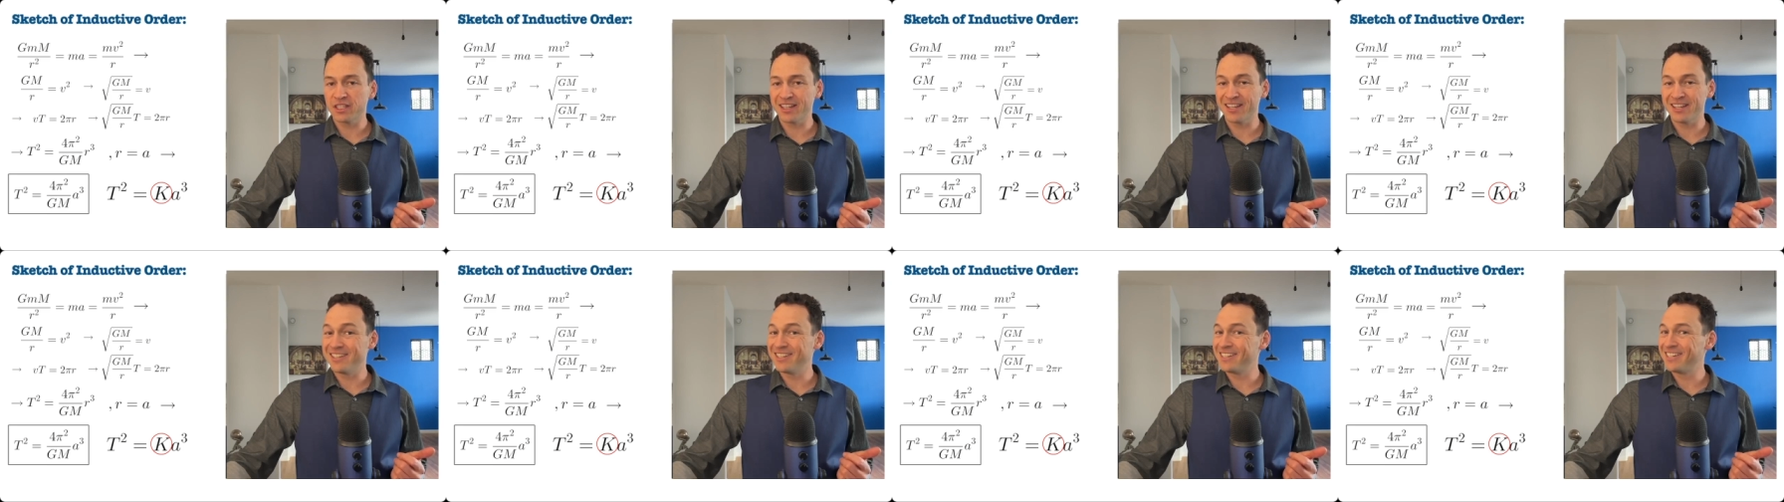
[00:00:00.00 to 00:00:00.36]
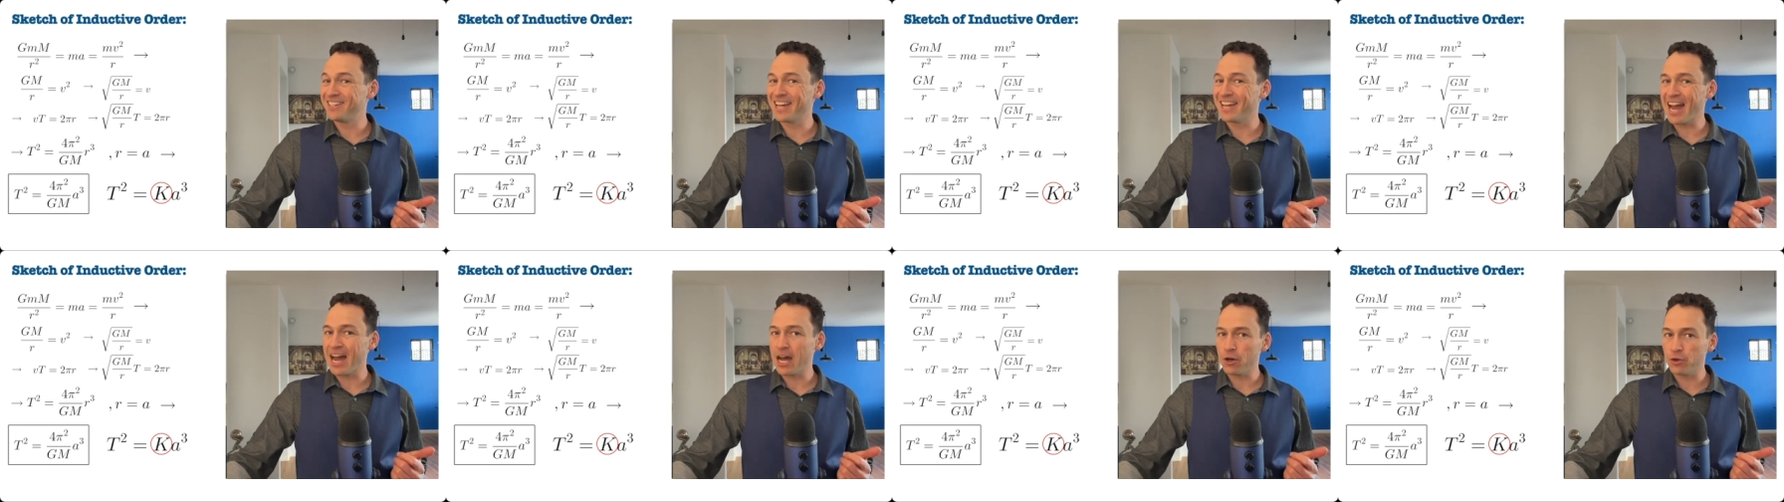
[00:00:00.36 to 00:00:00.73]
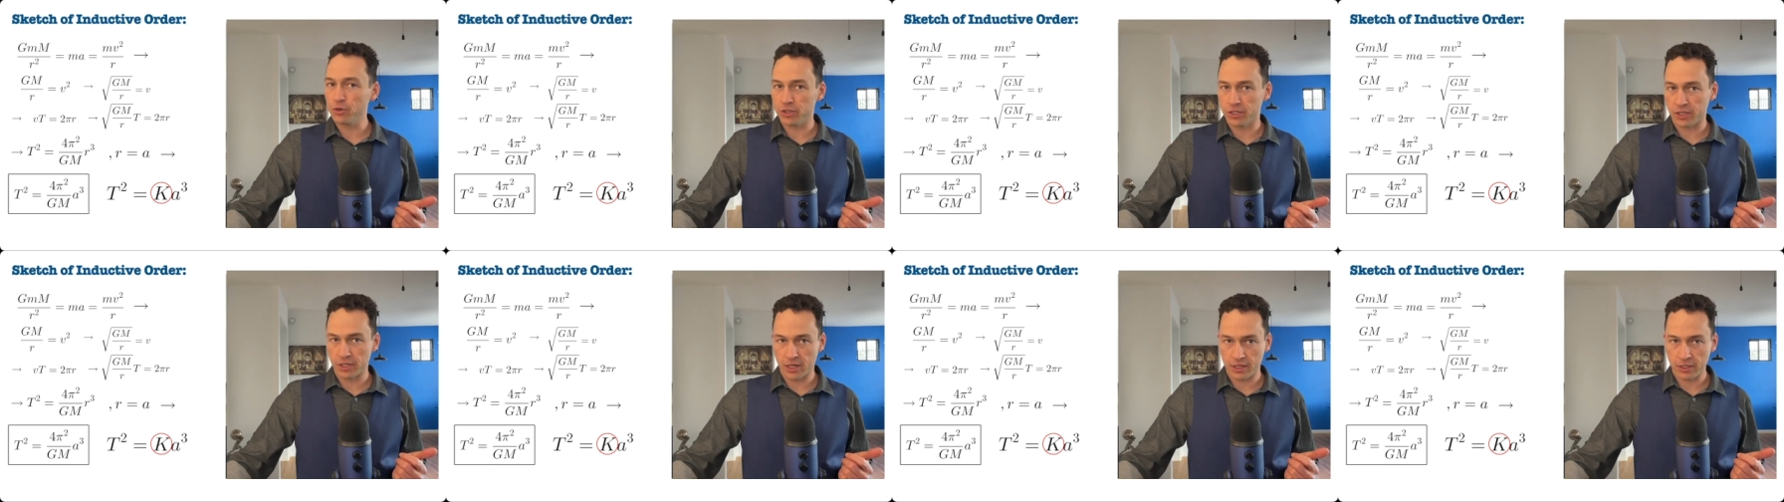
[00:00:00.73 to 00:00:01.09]

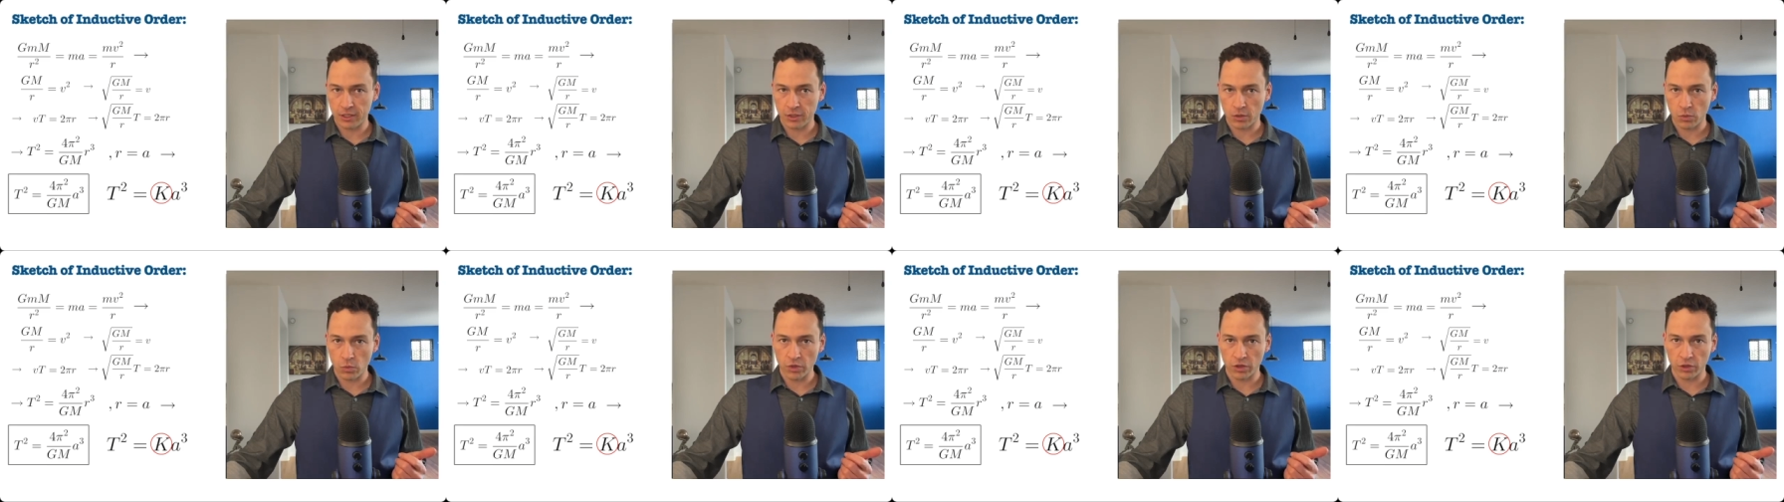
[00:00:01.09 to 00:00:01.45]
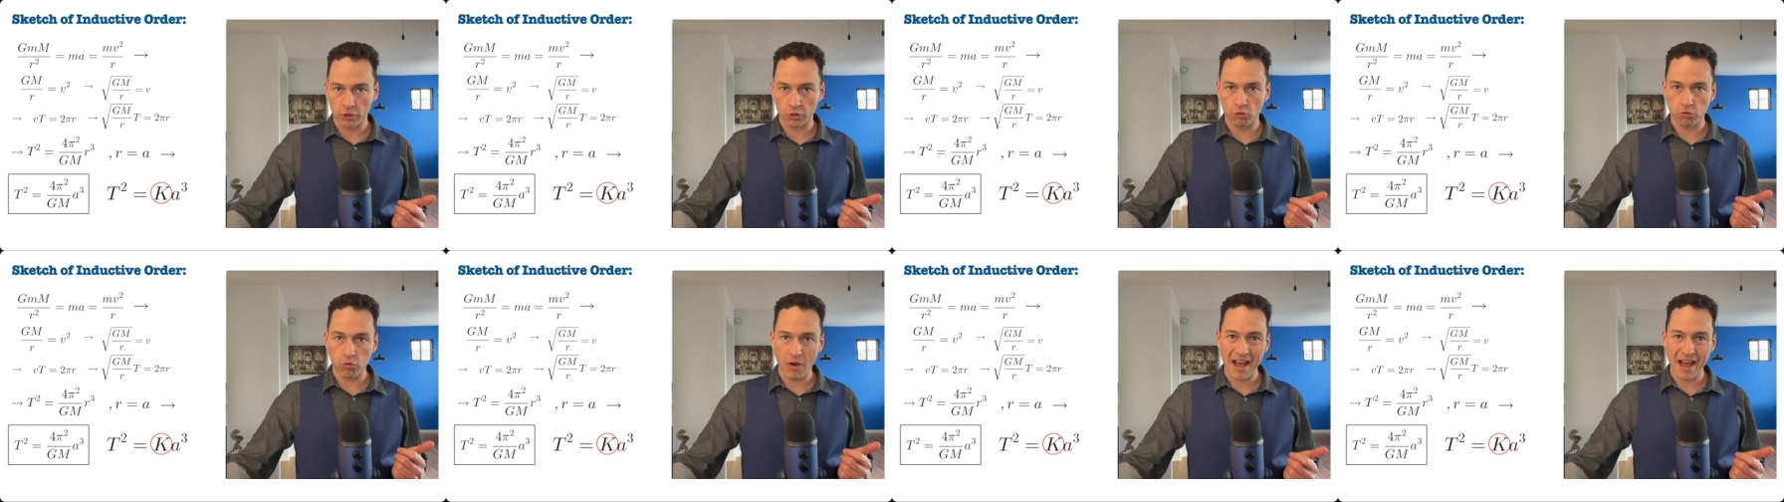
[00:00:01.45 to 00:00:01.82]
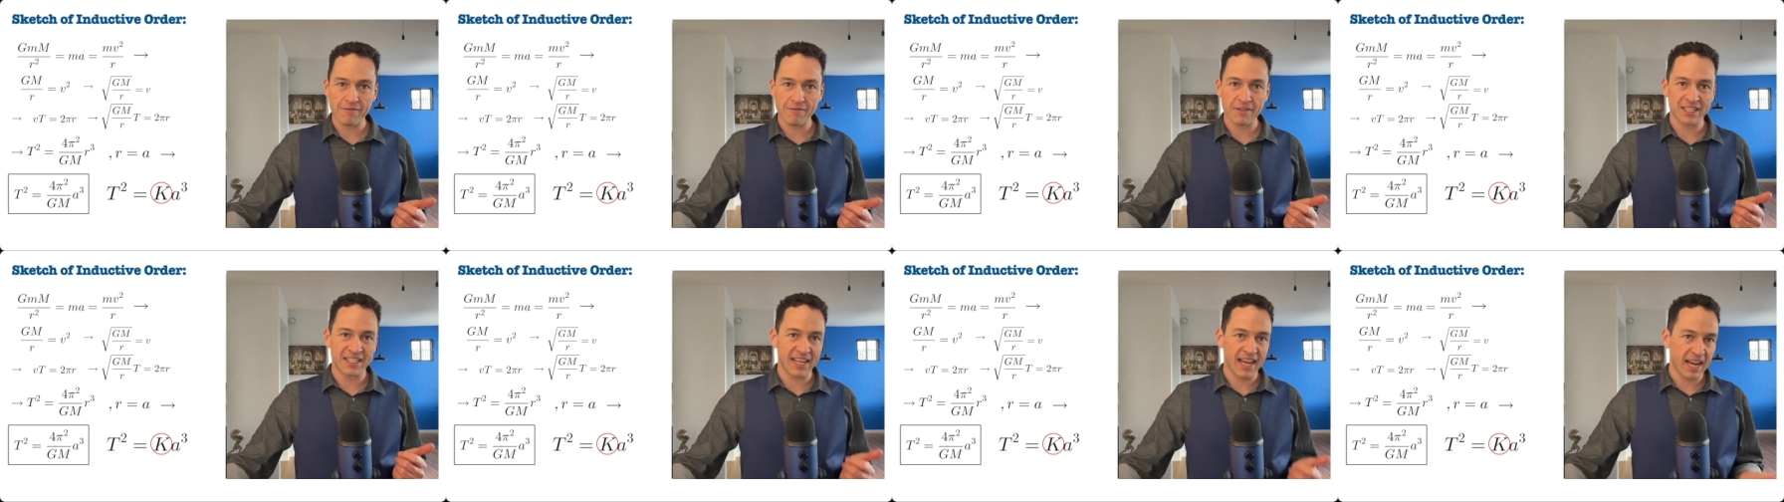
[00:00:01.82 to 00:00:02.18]
endows it with
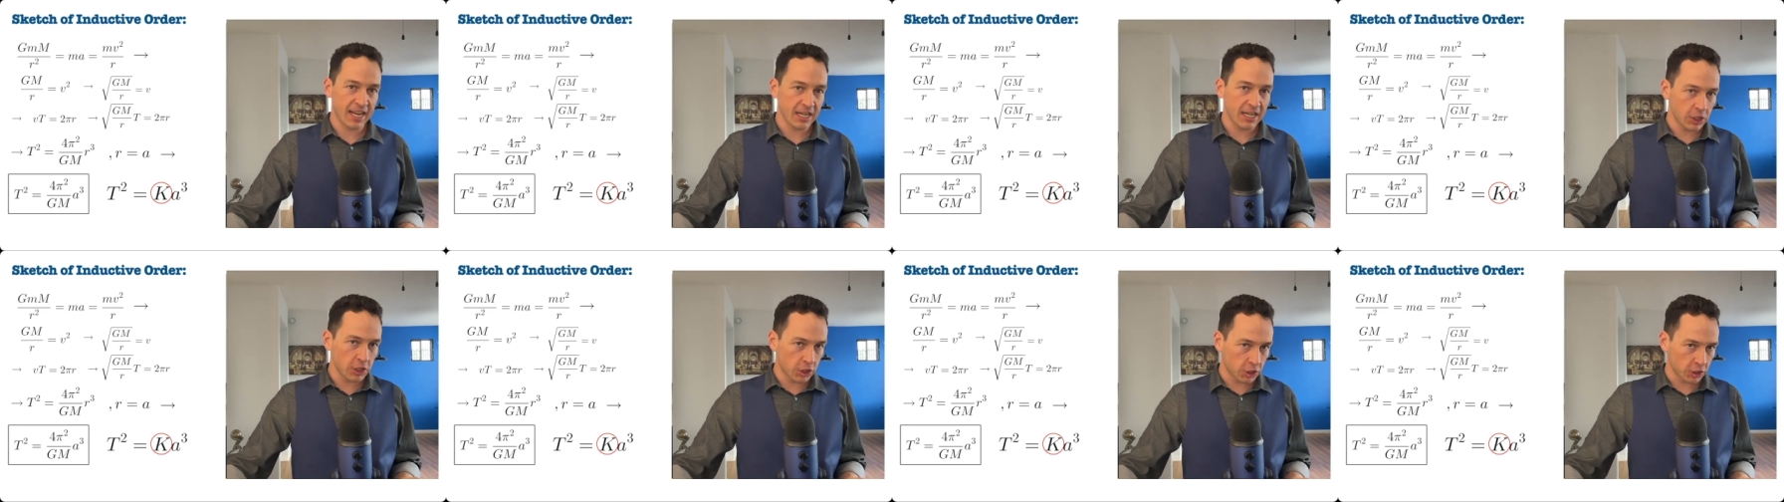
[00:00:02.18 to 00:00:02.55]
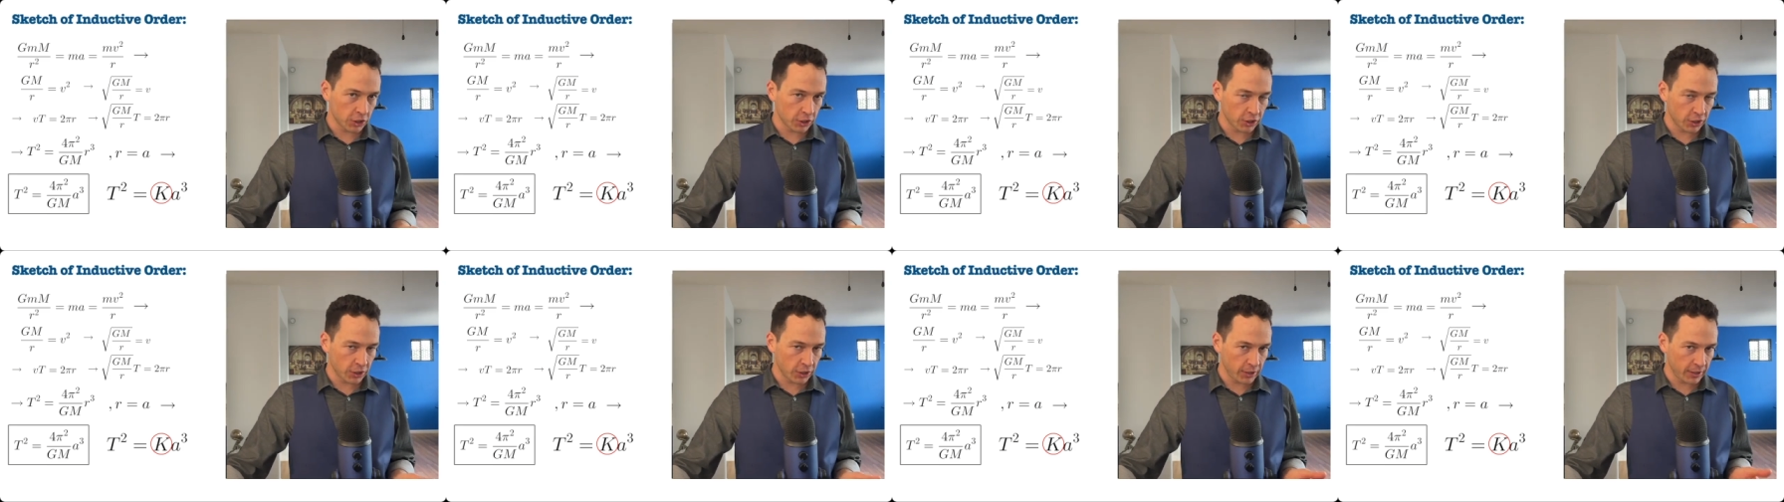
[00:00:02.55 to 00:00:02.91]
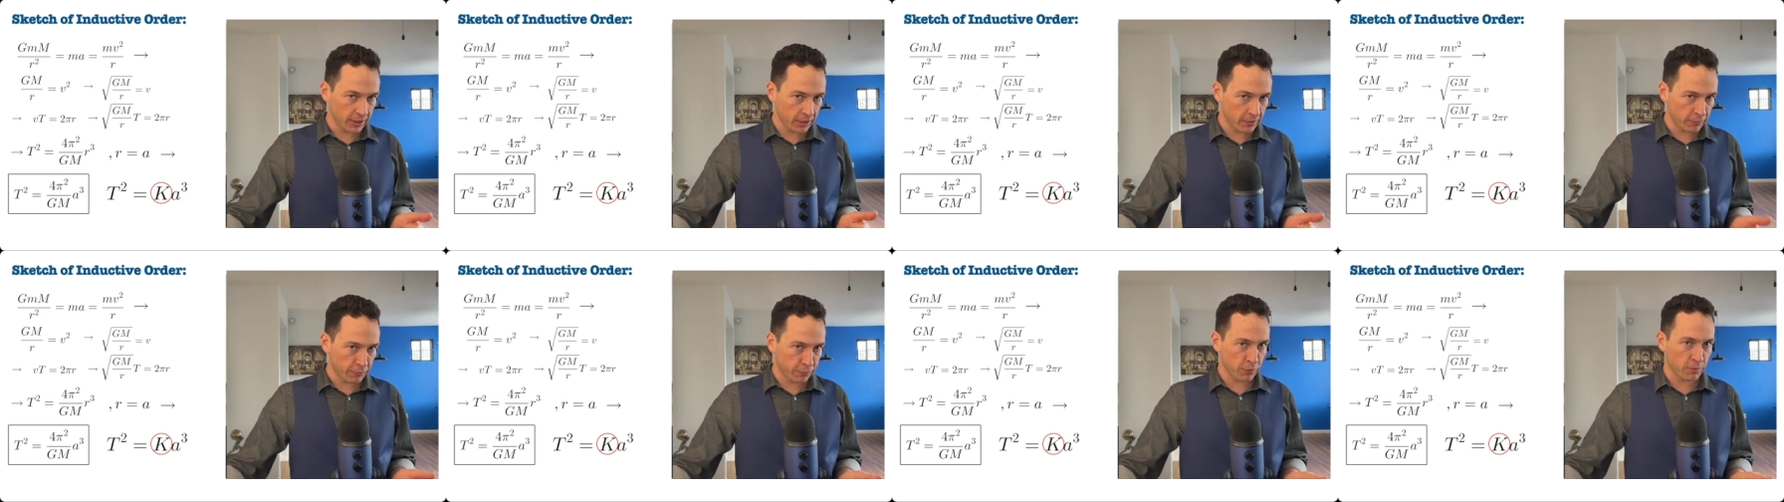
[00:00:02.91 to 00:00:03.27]
gravitational
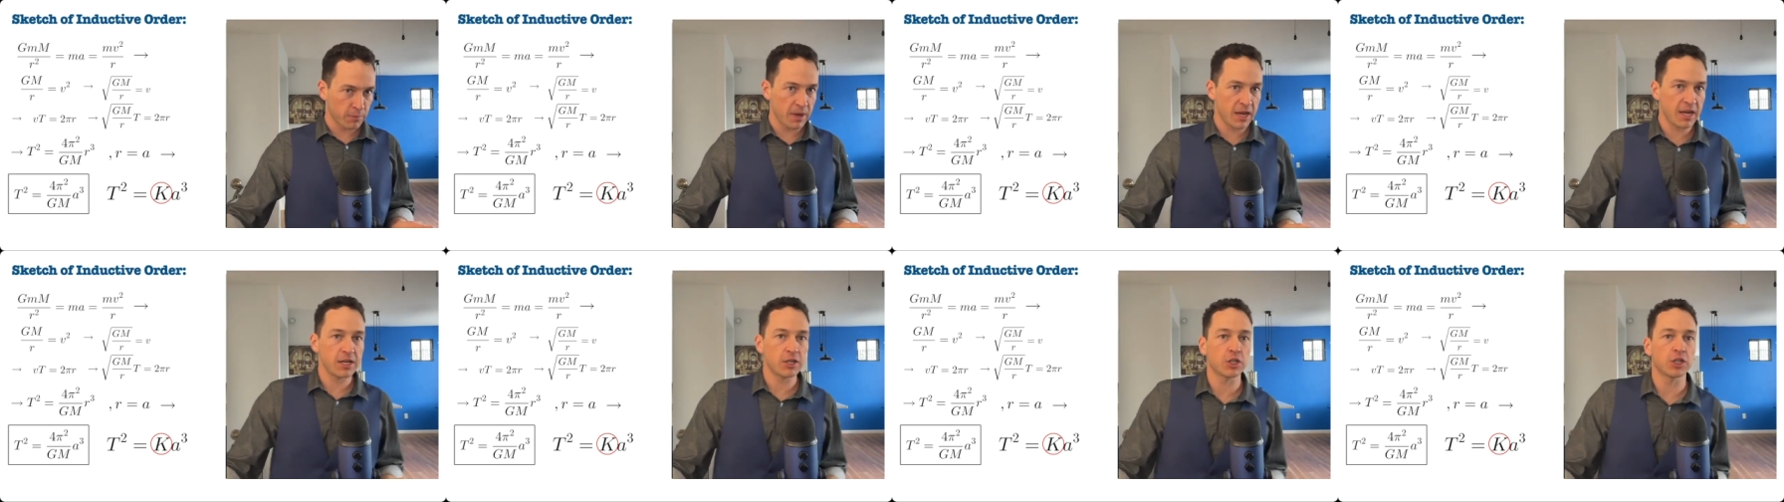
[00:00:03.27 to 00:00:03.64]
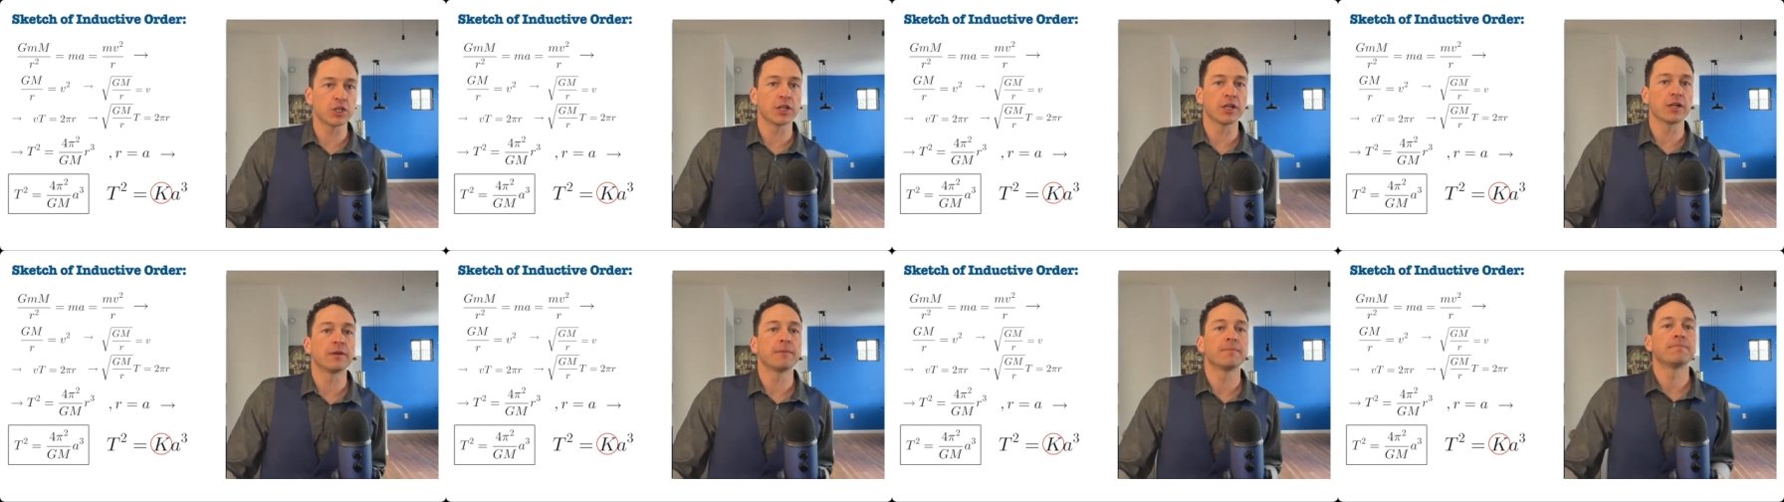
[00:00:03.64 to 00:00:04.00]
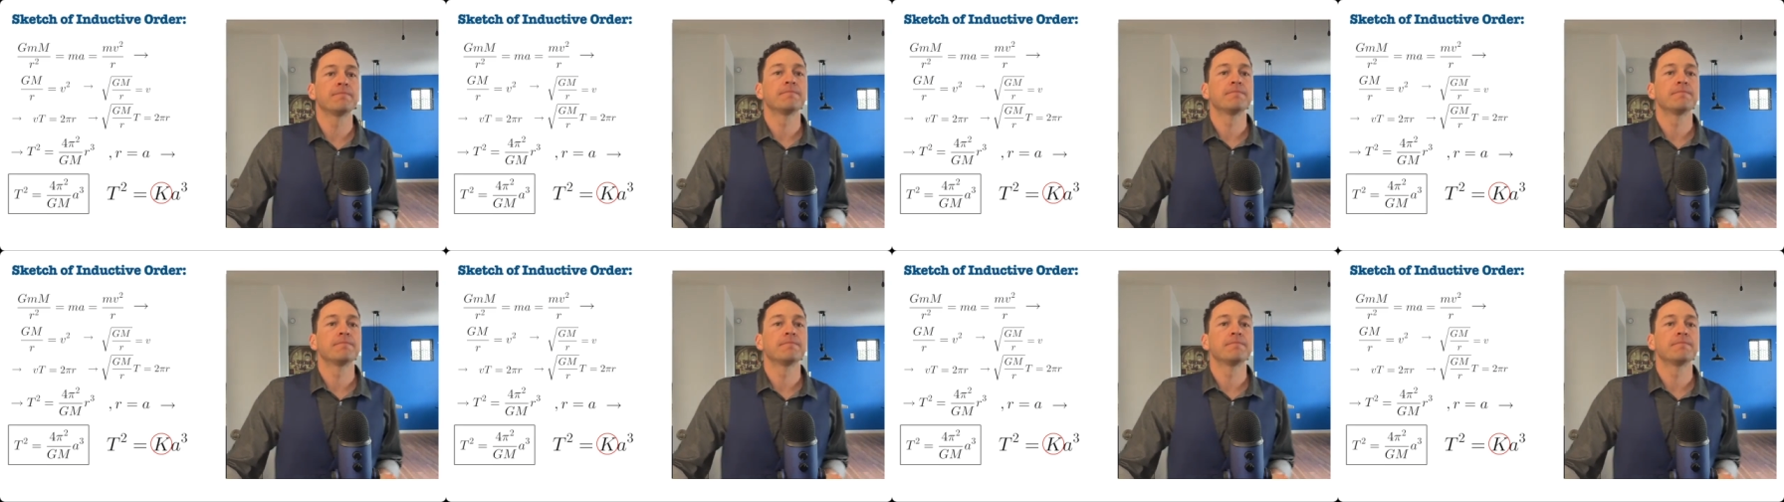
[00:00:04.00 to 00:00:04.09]
information.